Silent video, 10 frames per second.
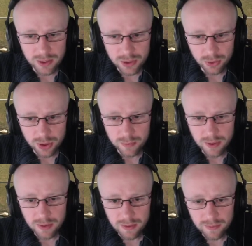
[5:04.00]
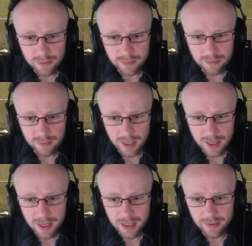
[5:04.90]
swordsmen,
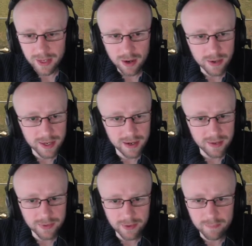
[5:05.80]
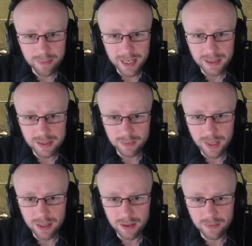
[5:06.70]
and they're impact as
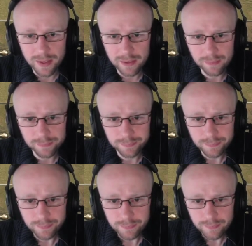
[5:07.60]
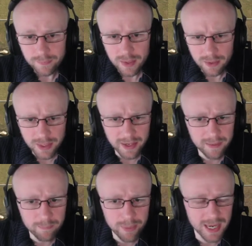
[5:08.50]
well, aren't they? The
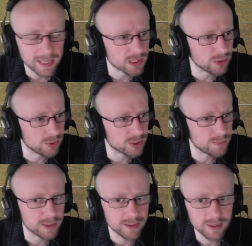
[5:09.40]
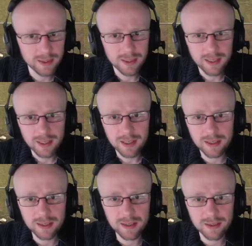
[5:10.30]
impact swordsmen,
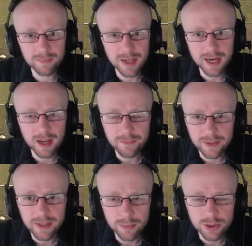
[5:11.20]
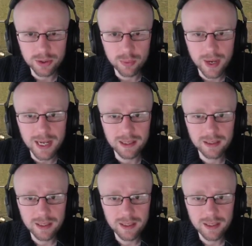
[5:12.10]
and I think they would do well